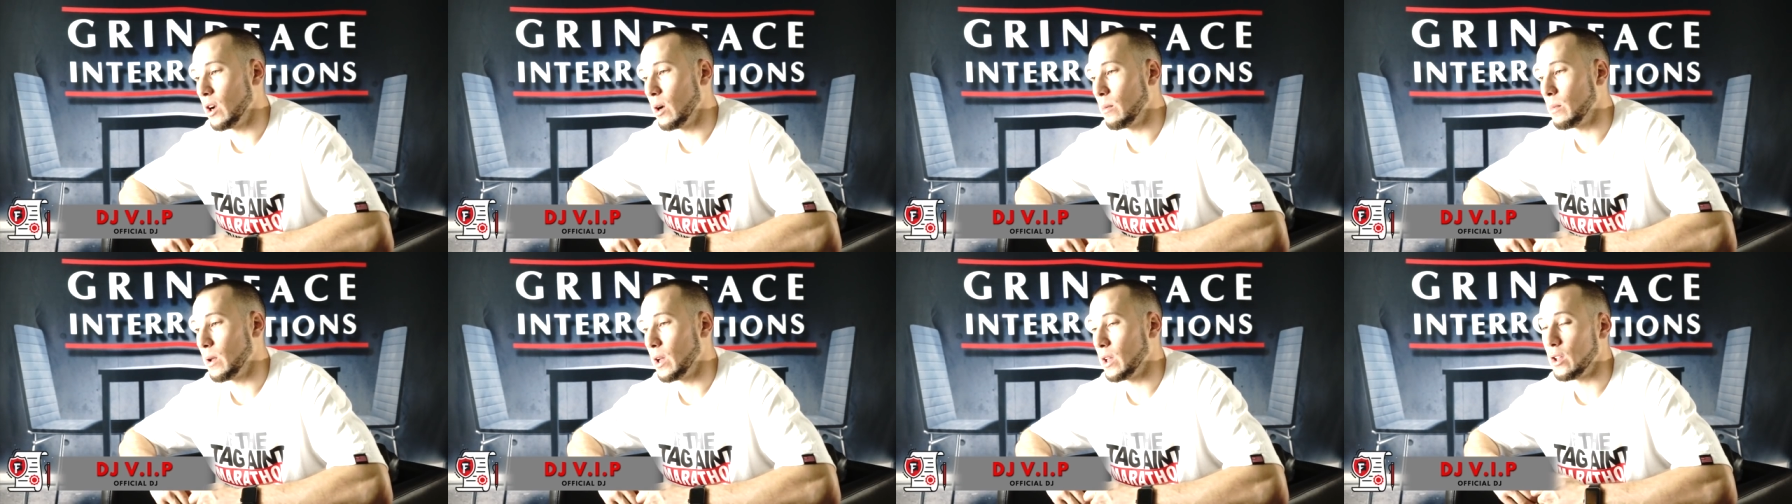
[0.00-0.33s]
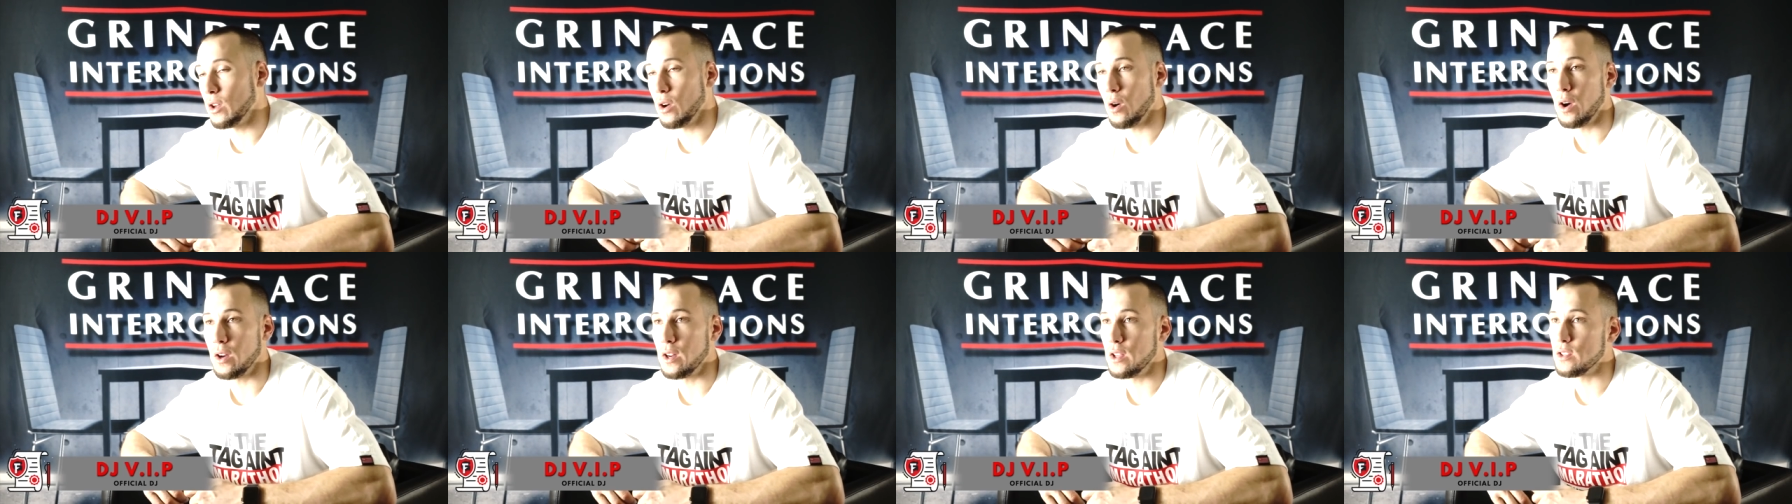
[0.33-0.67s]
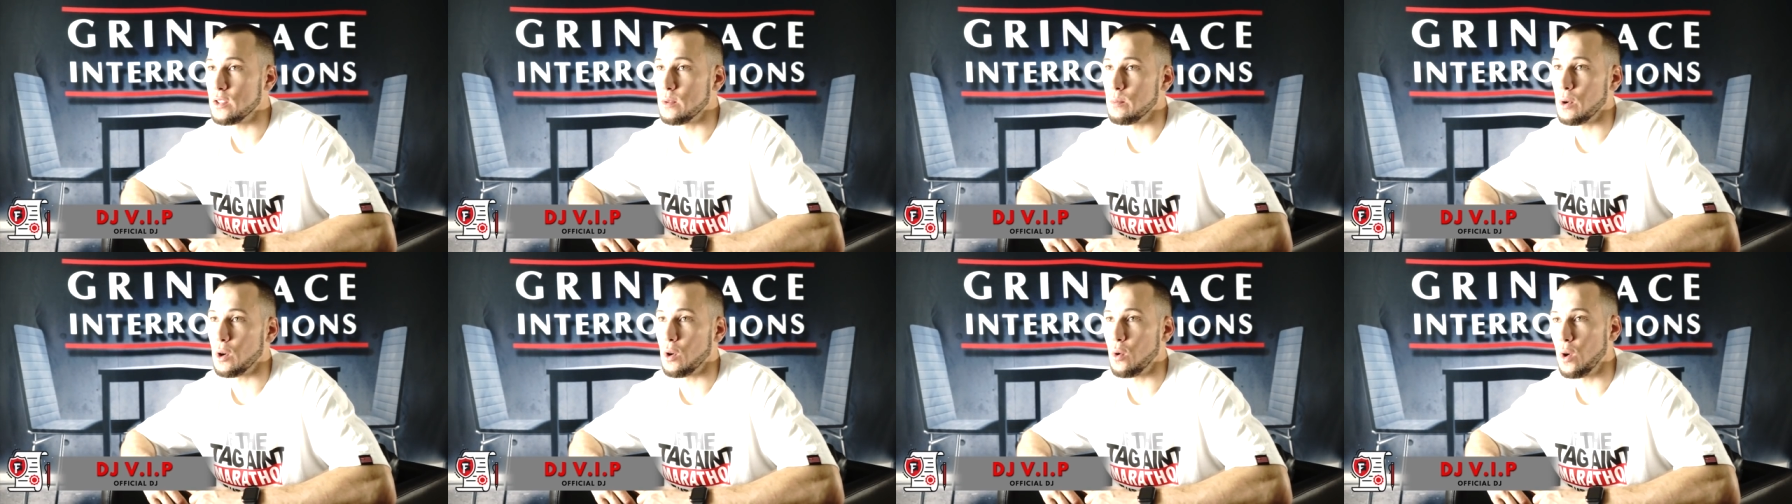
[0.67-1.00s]
I'm like, yo, I need
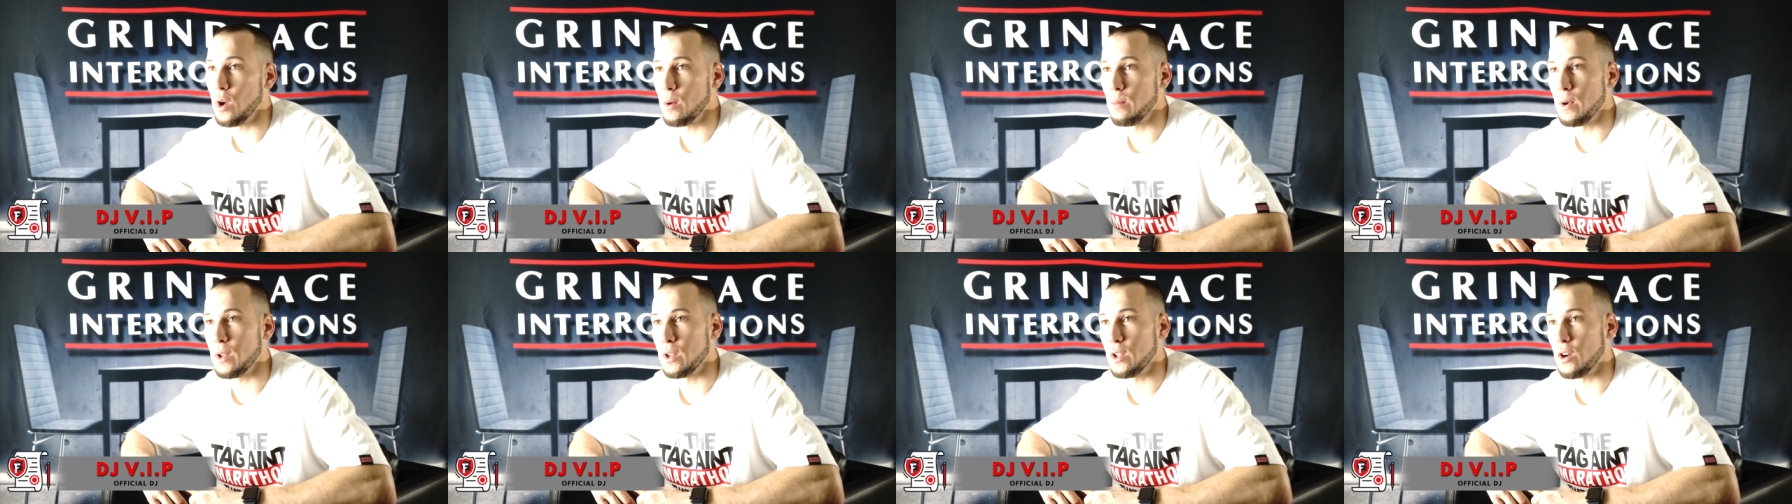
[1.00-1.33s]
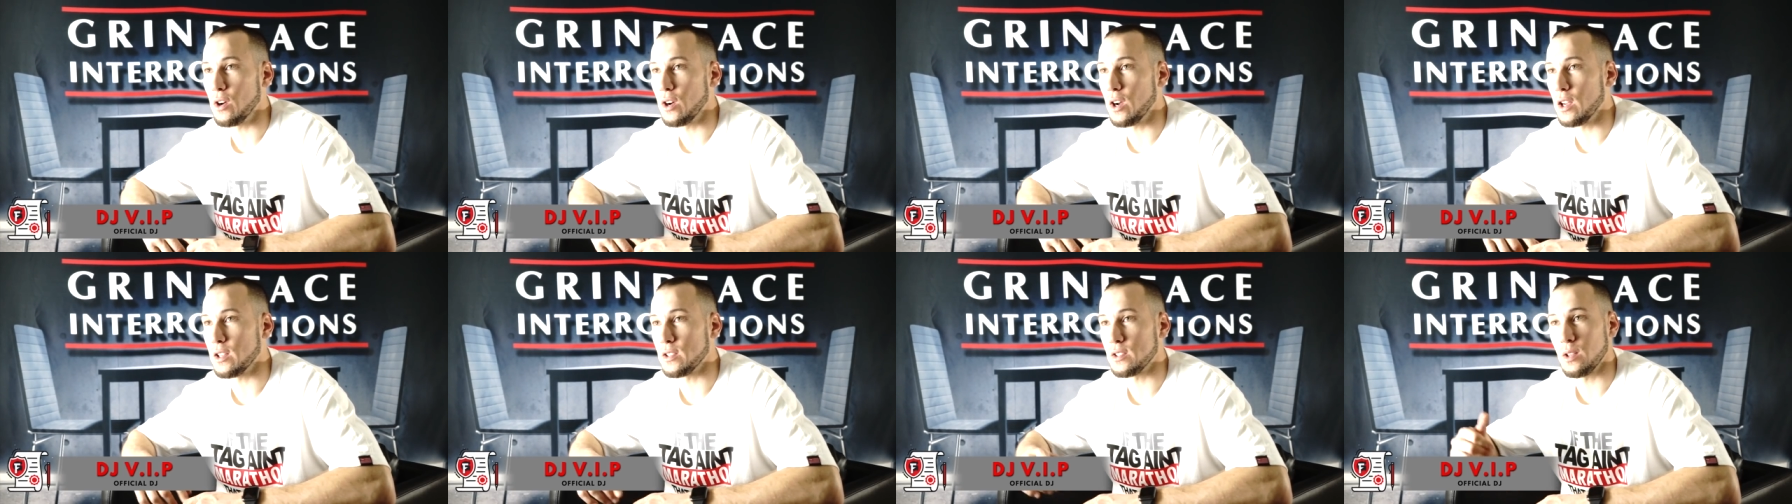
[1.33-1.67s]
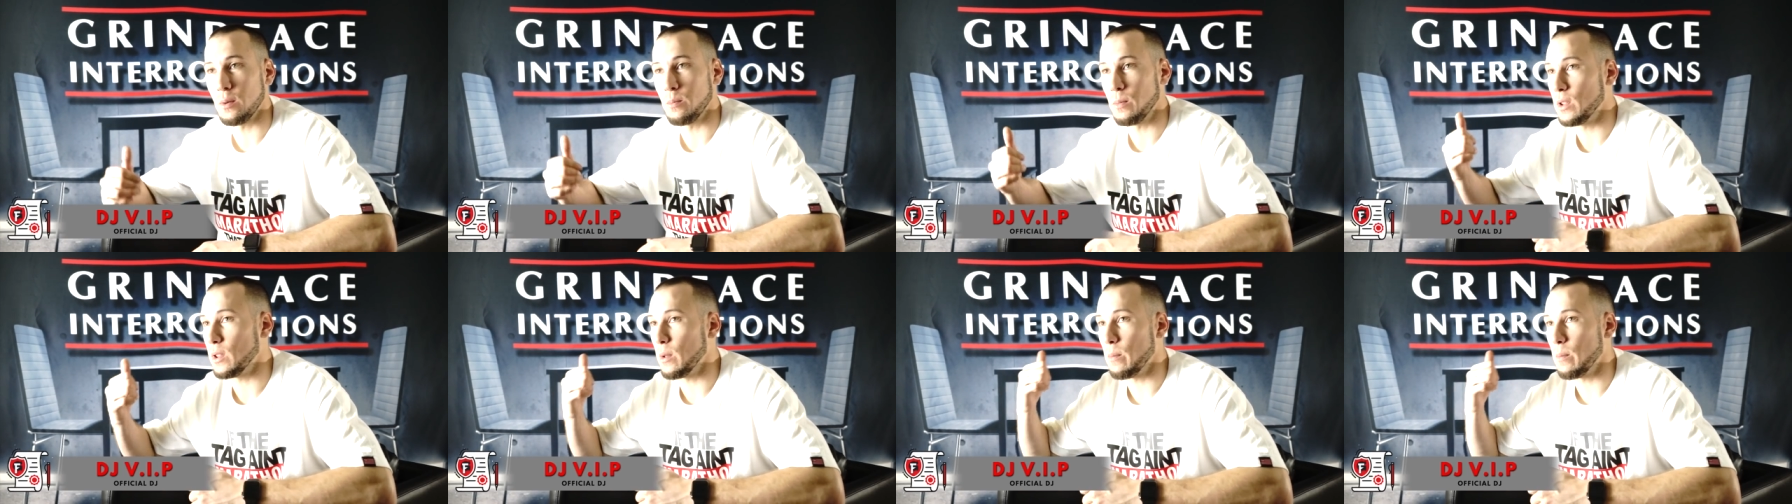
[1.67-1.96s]
some equipment. Y'all got something in